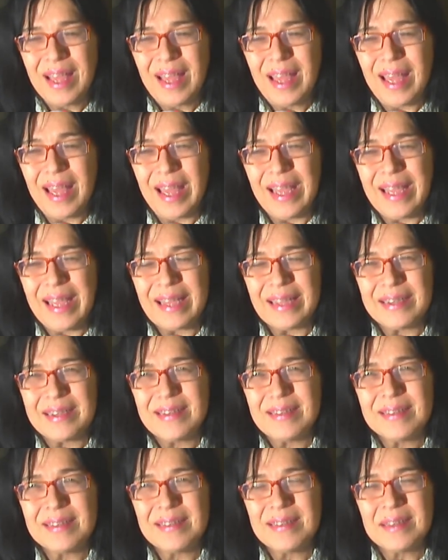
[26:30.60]

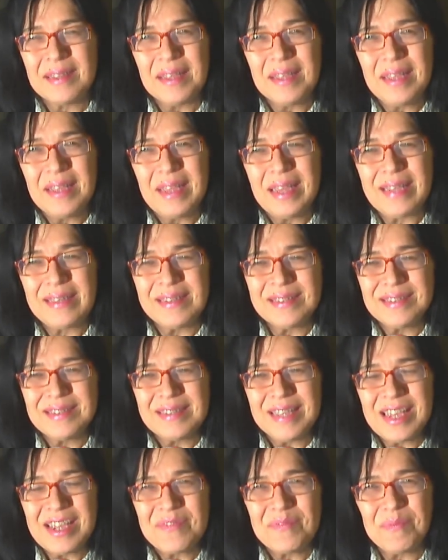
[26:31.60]
And it doesn't
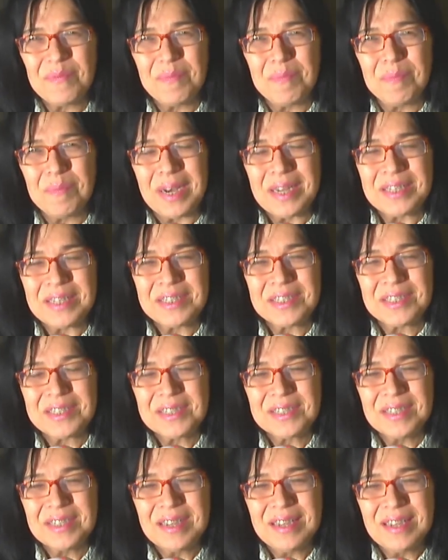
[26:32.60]
take
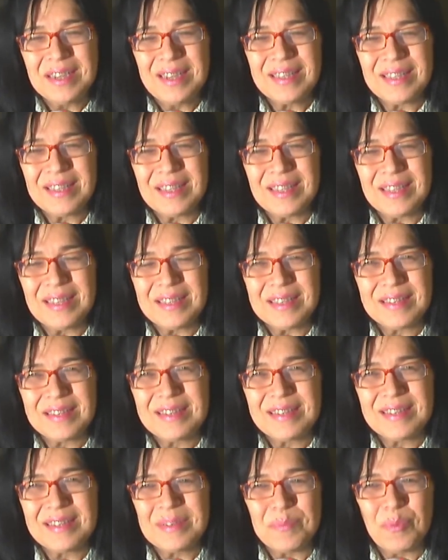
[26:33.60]
much
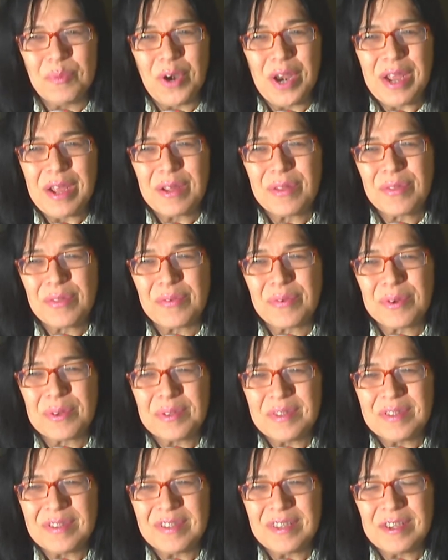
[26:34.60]
to break
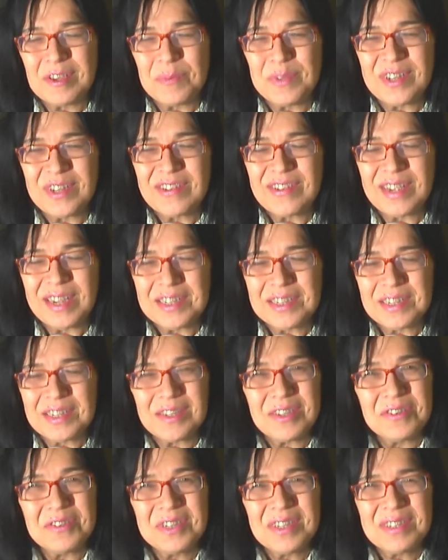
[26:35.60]
through the
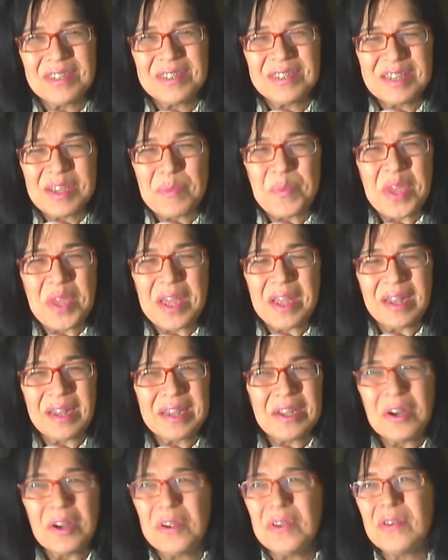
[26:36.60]
dehumanization. You just see a bit,
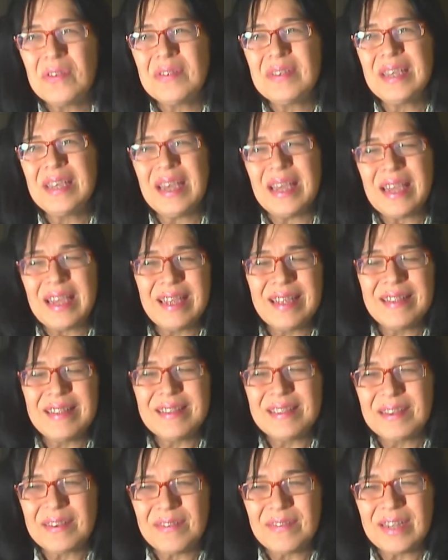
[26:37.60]
you see a
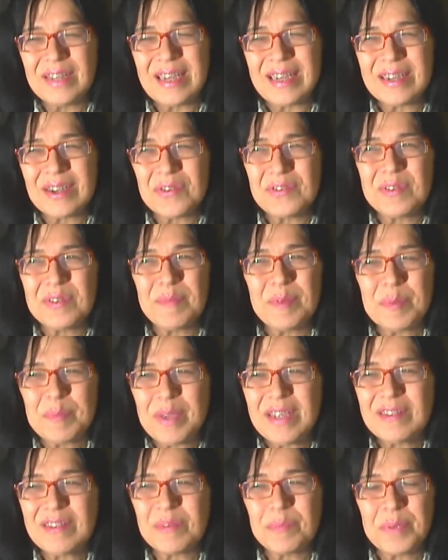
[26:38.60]
hint of like, oh, someone
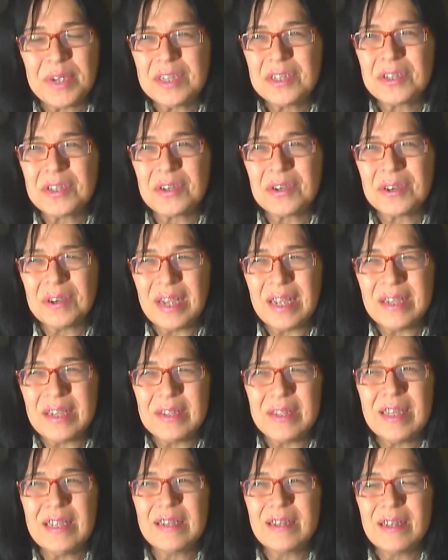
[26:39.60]
paints a picture,
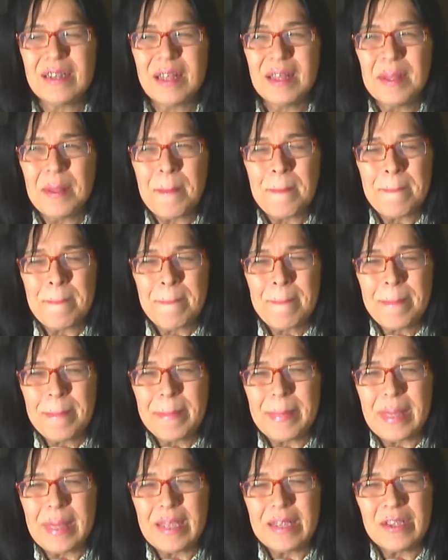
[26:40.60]
and
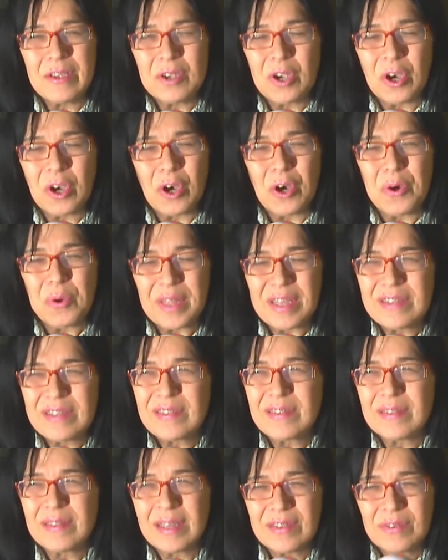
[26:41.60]
then you go, oh,
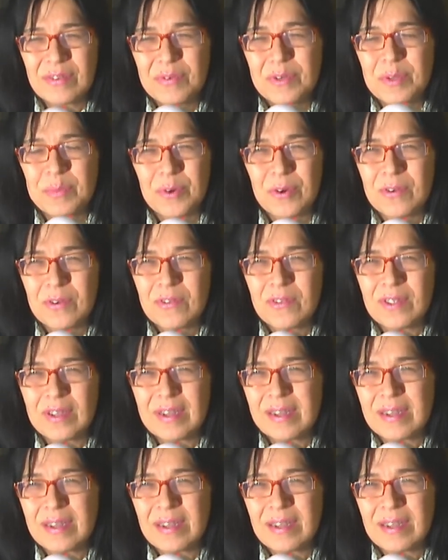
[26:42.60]
that's a real person.